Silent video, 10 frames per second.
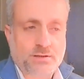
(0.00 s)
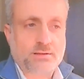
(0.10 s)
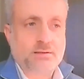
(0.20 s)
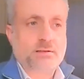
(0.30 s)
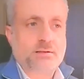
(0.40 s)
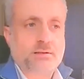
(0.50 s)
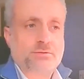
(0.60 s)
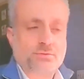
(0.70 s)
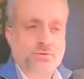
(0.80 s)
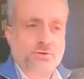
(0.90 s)
they did it
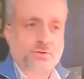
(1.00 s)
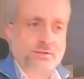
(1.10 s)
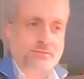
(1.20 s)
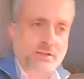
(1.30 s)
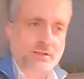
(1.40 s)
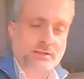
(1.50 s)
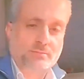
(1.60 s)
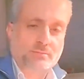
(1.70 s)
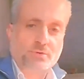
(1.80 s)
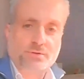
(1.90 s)
2 years after
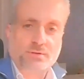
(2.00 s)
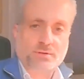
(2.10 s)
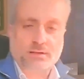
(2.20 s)
ELNET brought a